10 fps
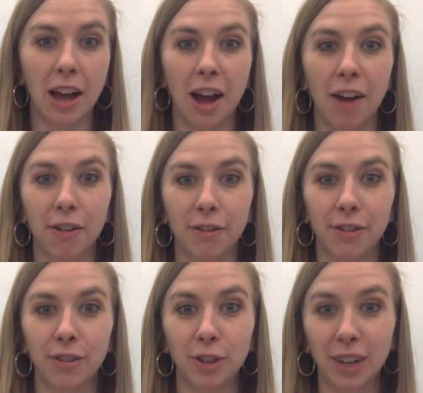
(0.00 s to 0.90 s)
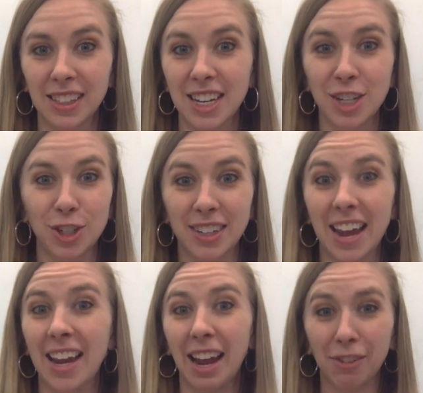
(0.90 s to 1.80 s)
of translation
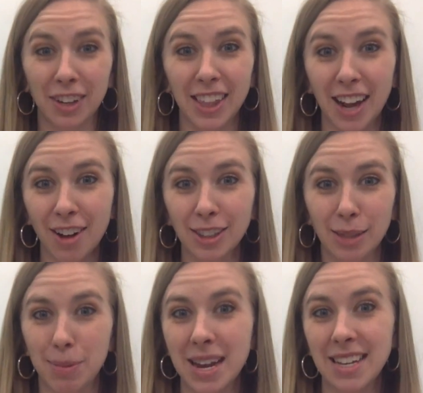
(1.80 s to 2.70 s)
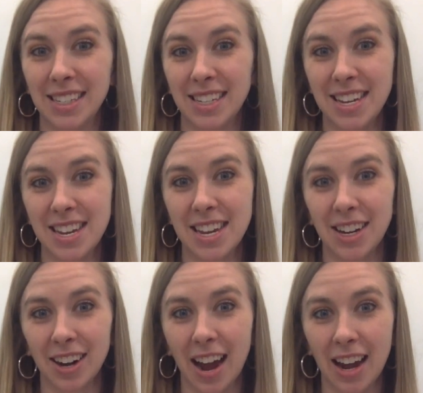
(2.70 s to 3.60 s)
and everything else PSD
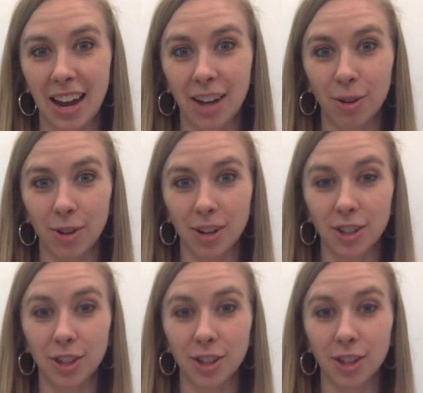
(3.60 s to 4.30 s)
here at headquarters.